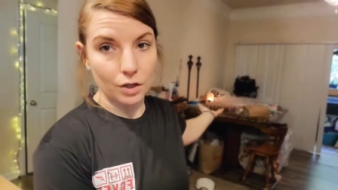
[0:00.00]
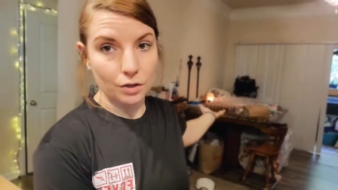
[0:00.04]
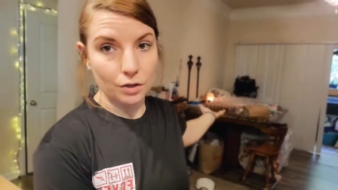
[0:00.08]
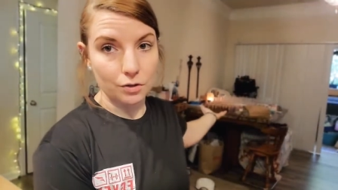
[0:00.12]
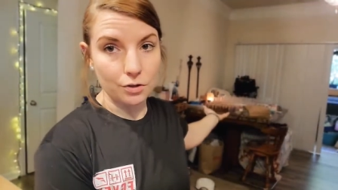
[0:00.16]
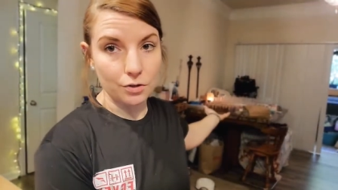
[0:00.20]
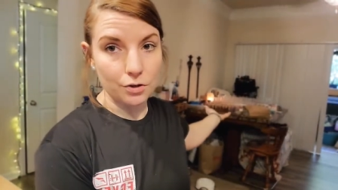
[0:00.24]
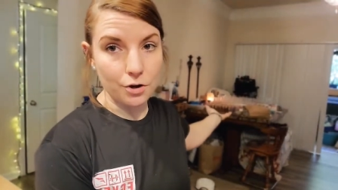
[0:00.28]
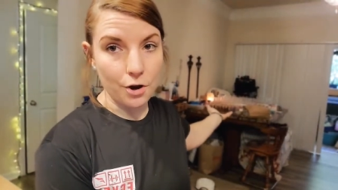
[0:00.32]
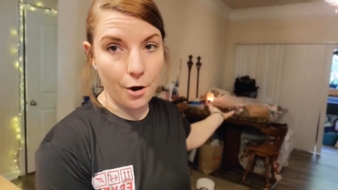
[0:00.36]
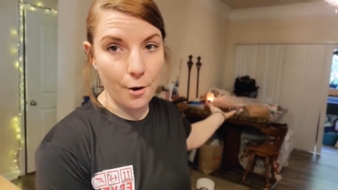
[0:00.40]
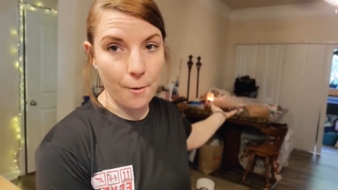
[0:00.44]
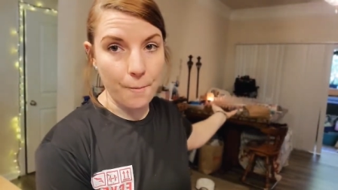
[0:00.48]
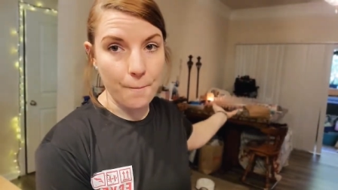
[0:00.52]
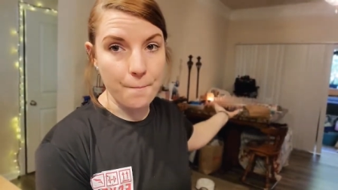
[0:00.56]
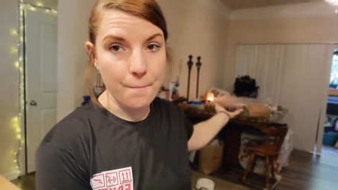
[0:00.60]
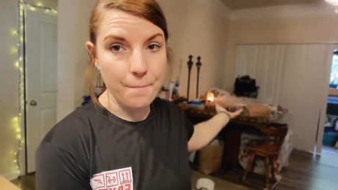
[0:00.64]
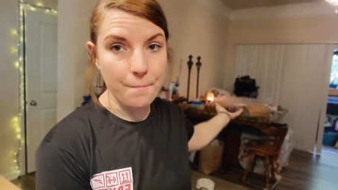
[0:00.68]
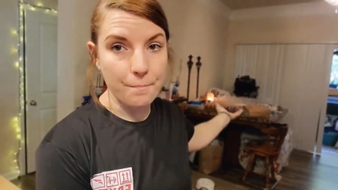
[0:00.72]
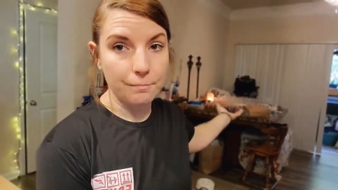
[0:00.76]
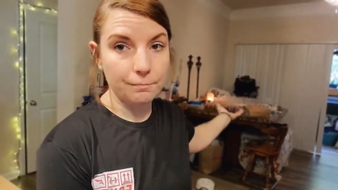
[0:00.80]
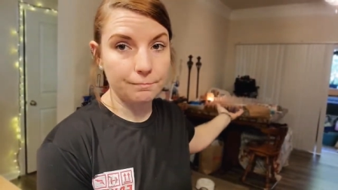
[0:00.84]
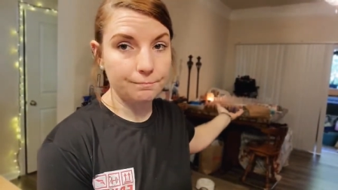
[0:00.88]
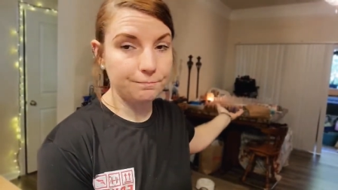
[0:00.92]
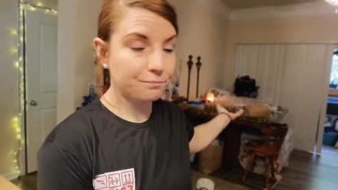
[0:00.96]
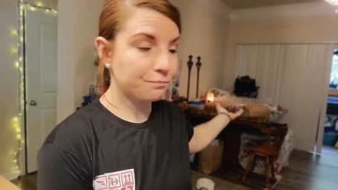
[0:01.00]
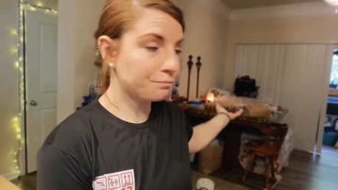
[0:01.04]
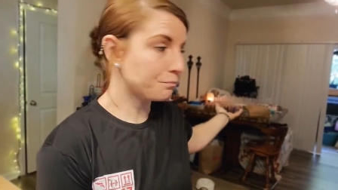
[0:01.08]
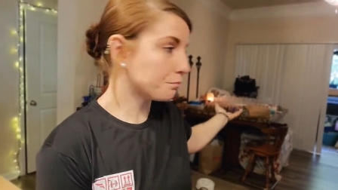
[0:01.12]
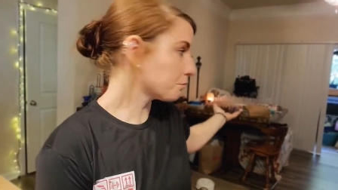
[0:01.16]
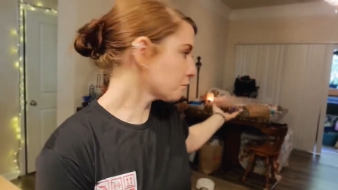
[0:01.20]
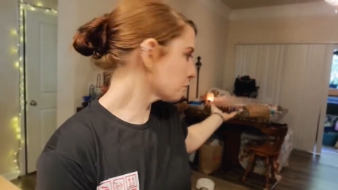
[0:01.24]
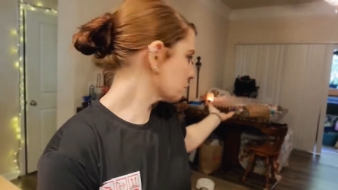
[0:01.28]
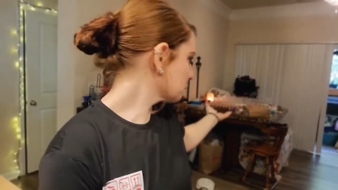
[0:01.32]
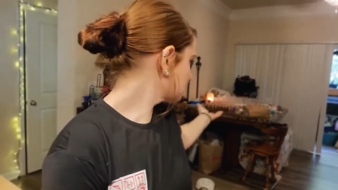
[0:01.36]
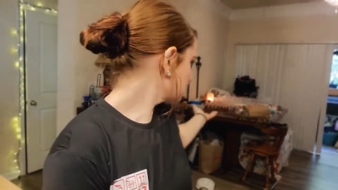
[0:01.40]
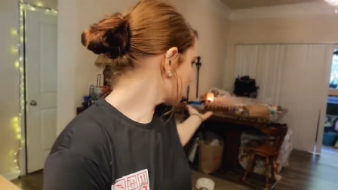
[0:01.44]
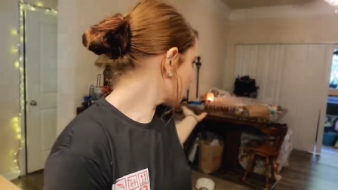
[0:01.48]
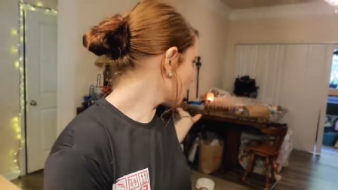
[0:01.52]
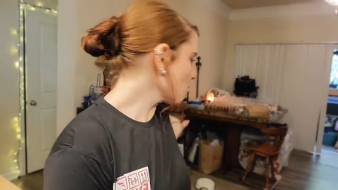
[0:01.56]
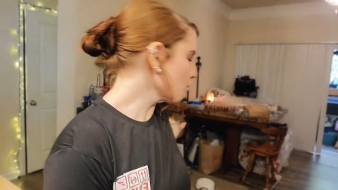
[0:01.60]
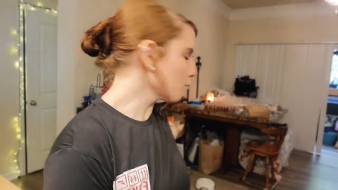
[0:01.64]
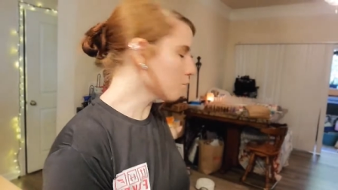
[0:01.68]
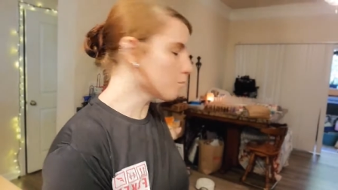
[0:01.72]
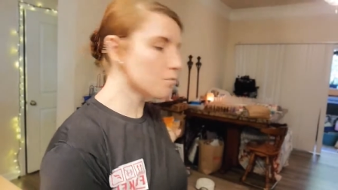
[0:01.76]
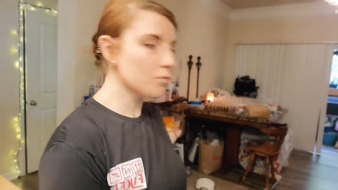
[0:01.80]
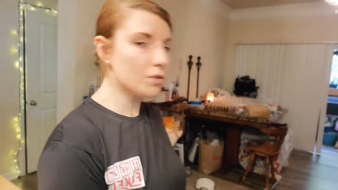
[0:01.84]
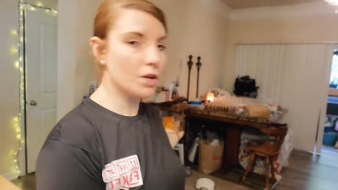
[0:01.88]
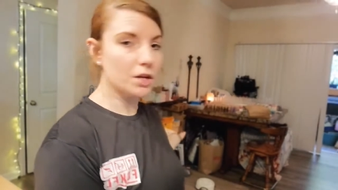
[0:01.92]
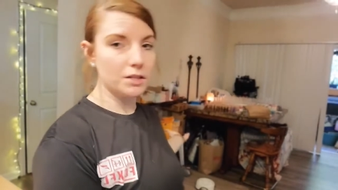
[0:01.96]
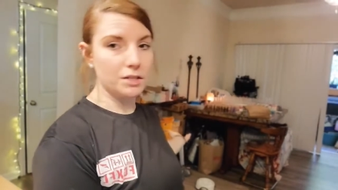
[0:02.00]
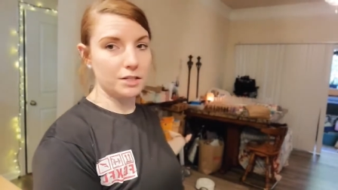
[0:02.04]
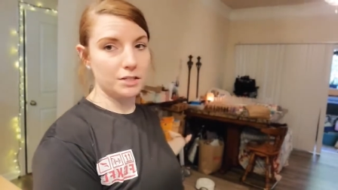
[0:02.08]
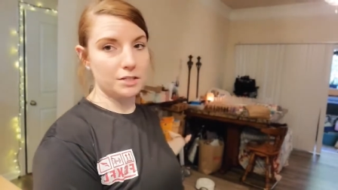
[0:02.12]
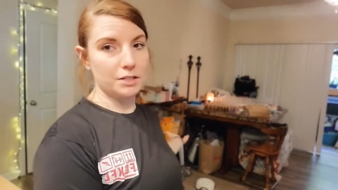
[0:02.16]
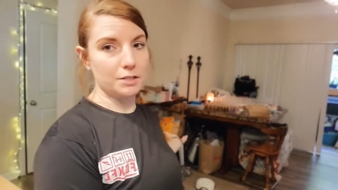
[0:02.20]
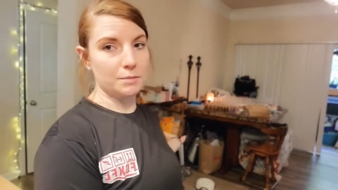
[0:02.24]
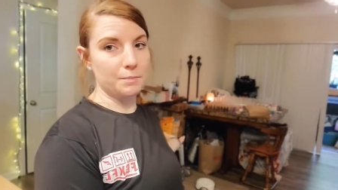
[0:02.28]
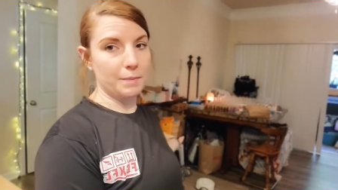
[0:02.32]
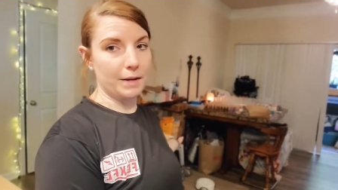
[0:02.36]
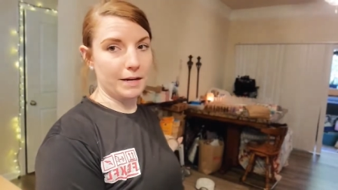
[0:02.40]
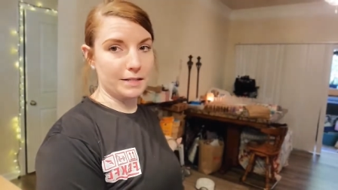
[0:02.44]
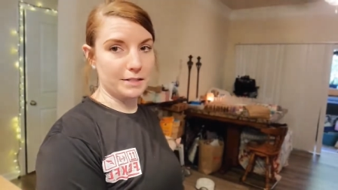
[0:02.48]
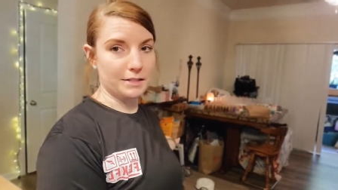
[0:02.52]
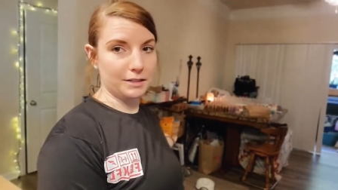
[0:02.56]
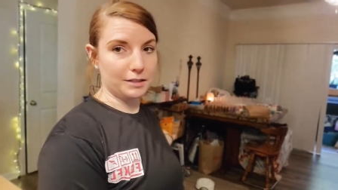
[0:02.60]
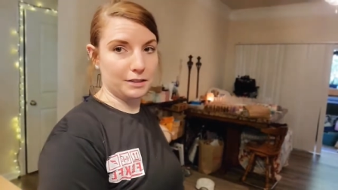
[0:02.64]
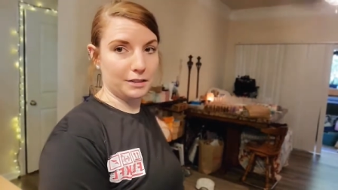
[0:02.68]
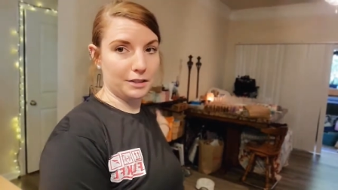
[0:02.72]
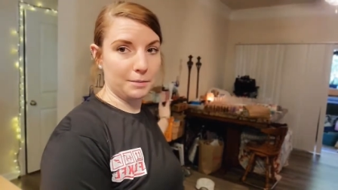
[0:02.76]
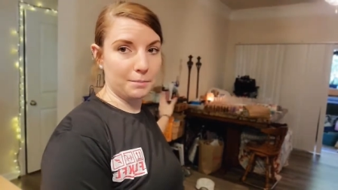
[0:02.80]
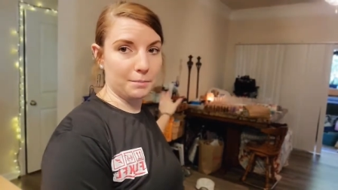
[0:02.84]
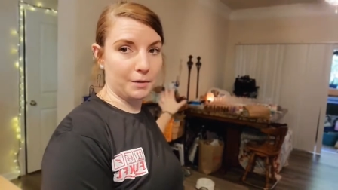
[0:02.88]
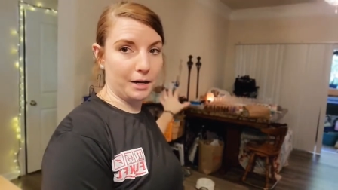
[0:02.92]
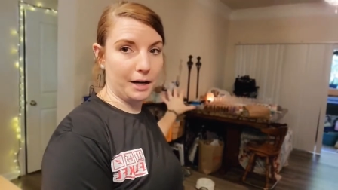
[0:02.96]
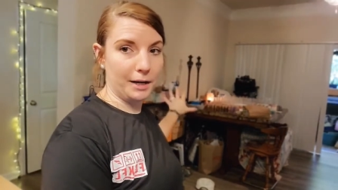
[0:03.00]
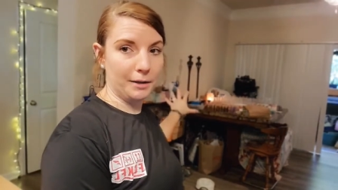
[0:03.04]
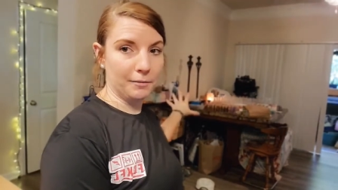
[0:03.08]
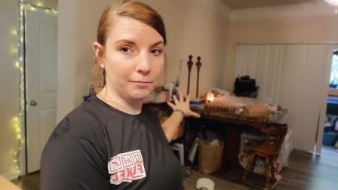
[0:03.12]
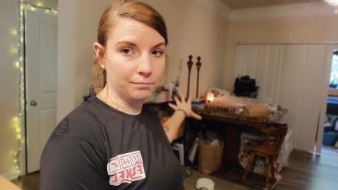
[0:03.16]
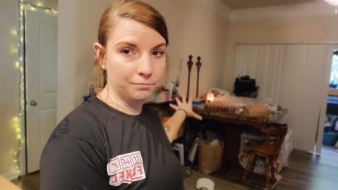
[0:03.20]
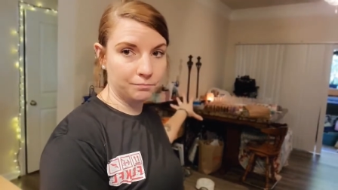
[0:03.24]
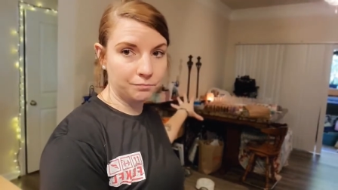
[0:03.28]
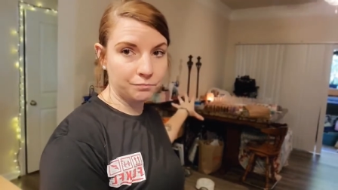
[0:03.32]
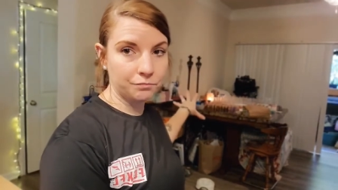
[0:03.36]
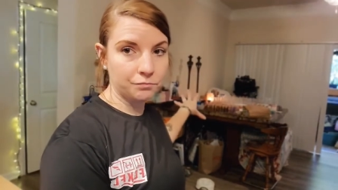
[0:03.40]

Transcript: You know, this is basically my